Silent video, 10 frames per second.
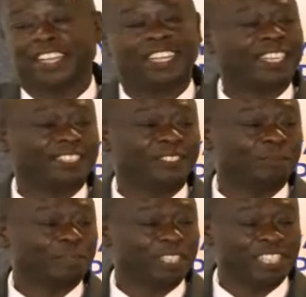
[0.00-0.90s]
And let us
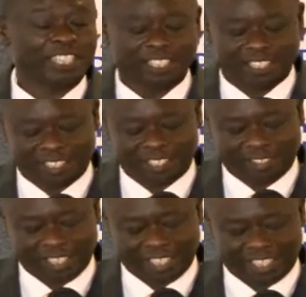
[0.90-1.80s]
not pretend that
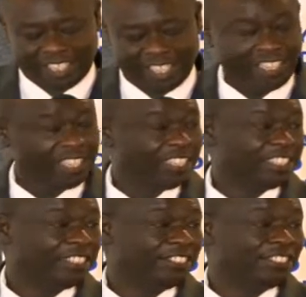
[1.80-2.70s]
we are getting younger.
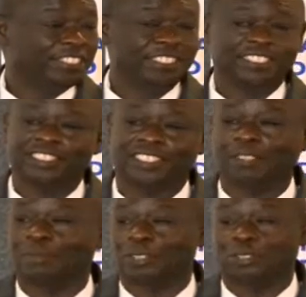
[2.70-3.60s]

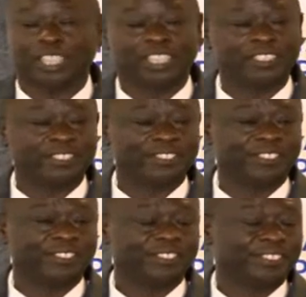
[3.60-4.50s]
Time is going.
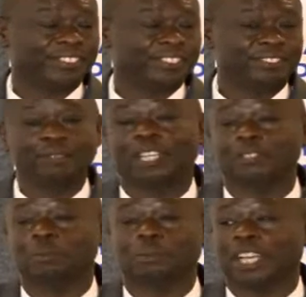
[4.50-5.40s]
We
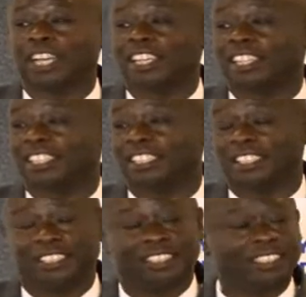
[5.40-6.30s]
must prepare
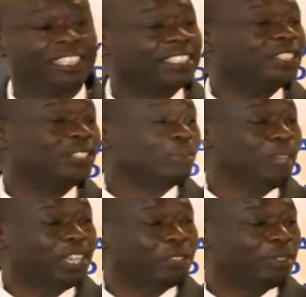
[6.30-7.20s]
succession
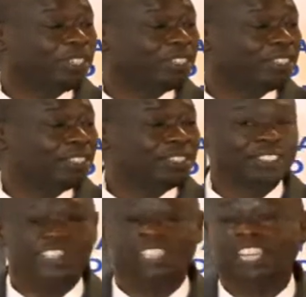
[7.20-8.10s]
management
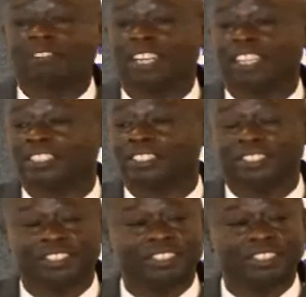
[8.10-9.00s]
in
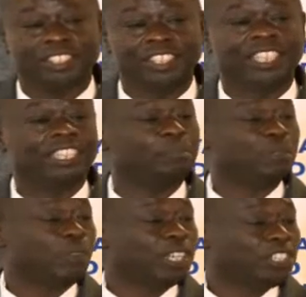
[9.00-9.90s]
governance, in
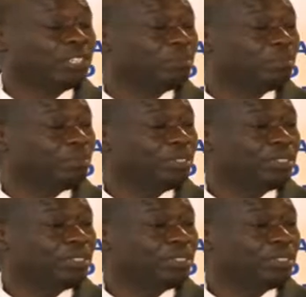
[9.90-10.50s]
entrepreneurship,